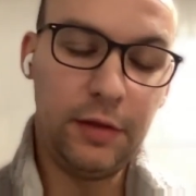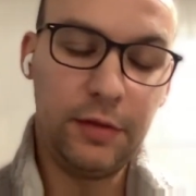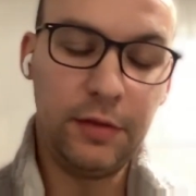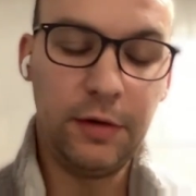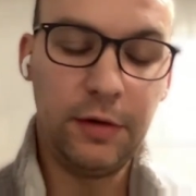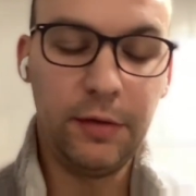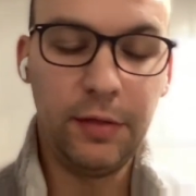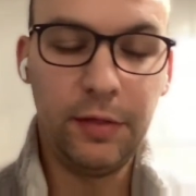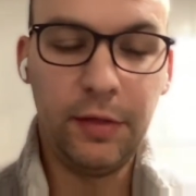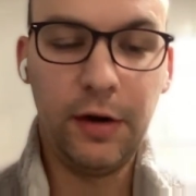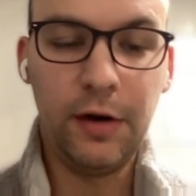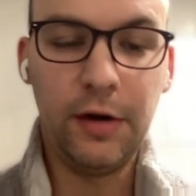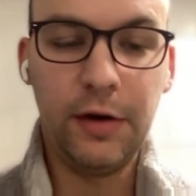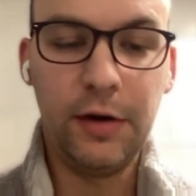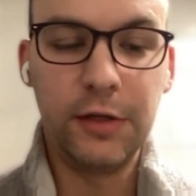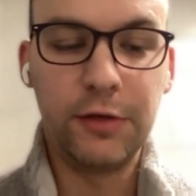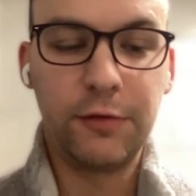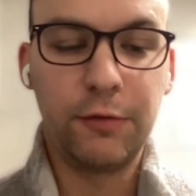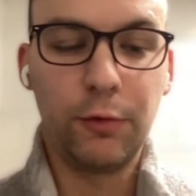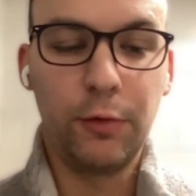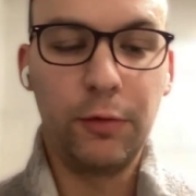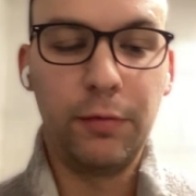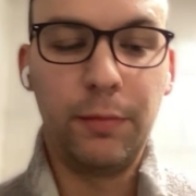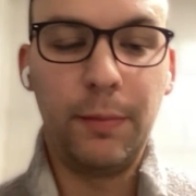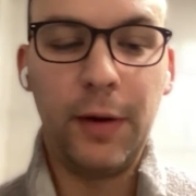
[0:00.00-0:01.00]
And there it
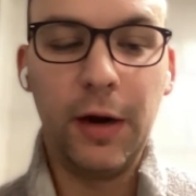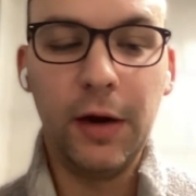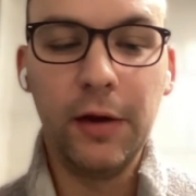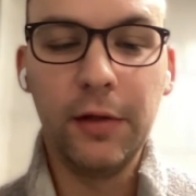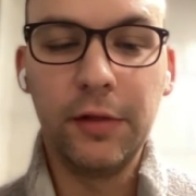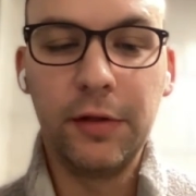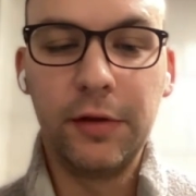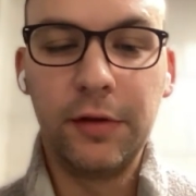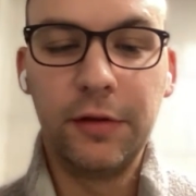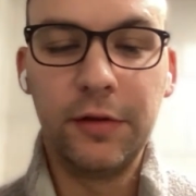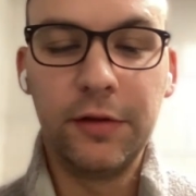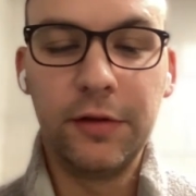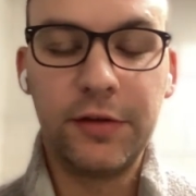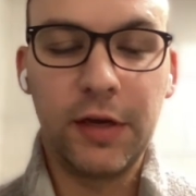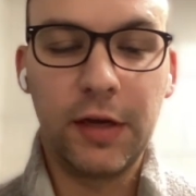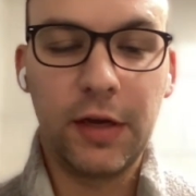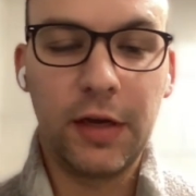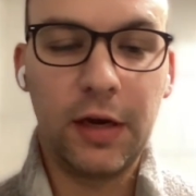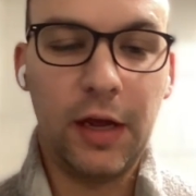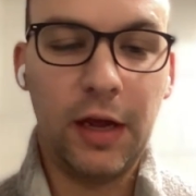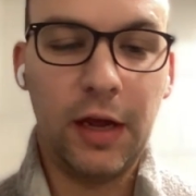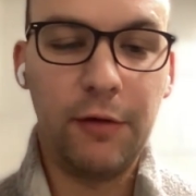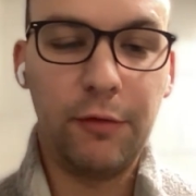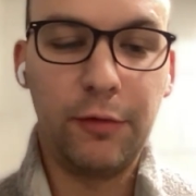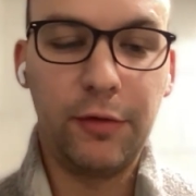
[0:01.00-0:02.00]
is for Maryland in the
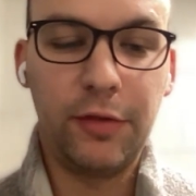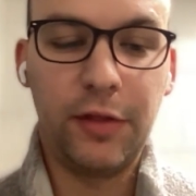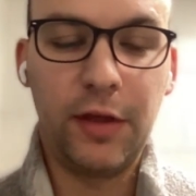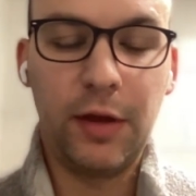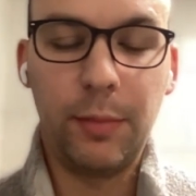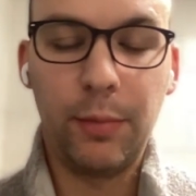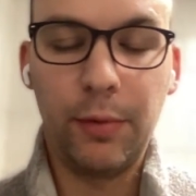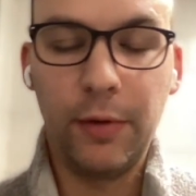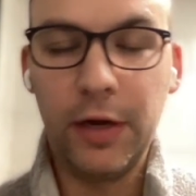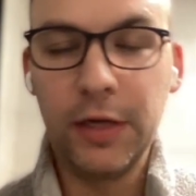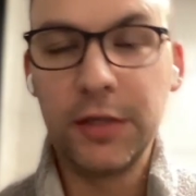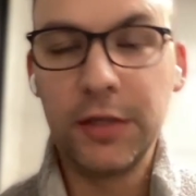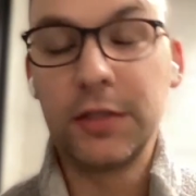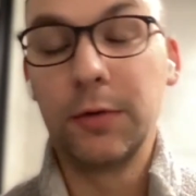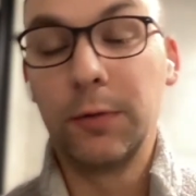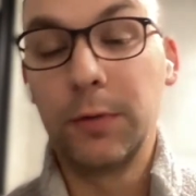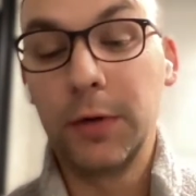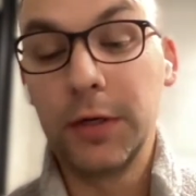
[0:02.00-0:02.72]
second half with that press.